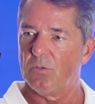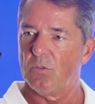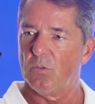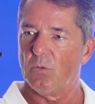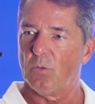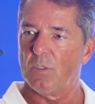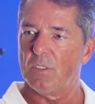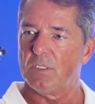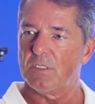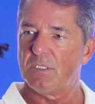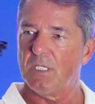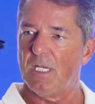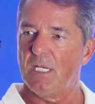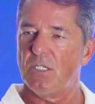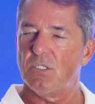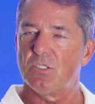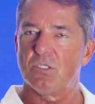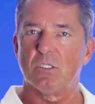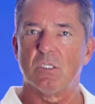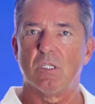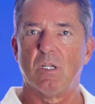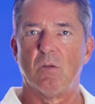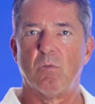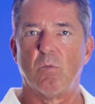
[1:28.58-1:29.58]
the
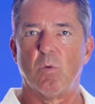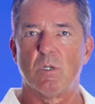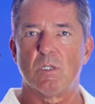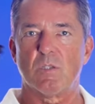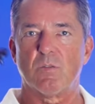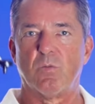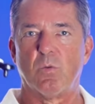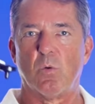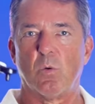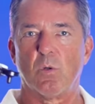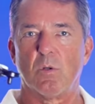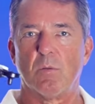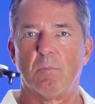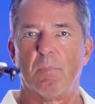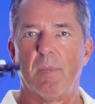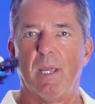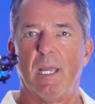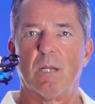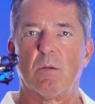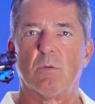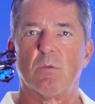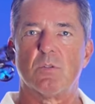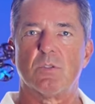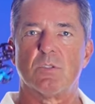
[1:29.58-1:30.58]
orientation of what's forward and
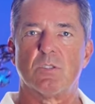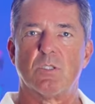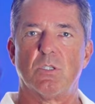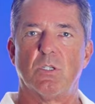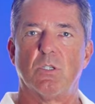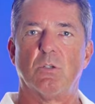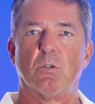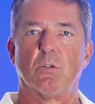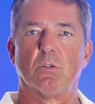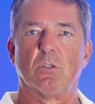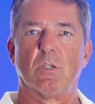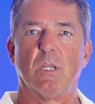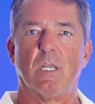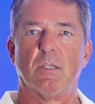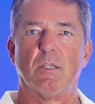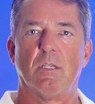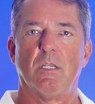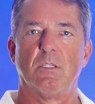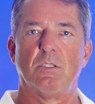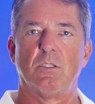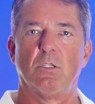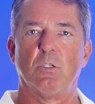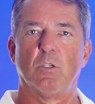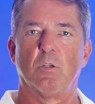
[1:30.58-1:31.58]
backwards until you're
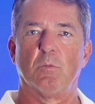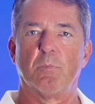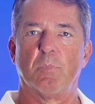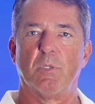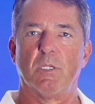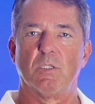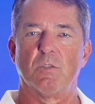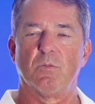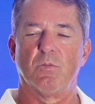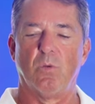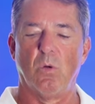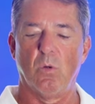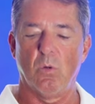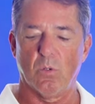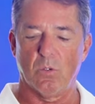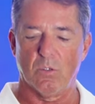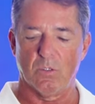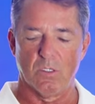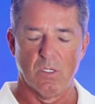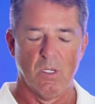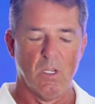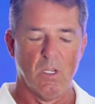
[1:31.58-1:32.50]
until you're pitched forward.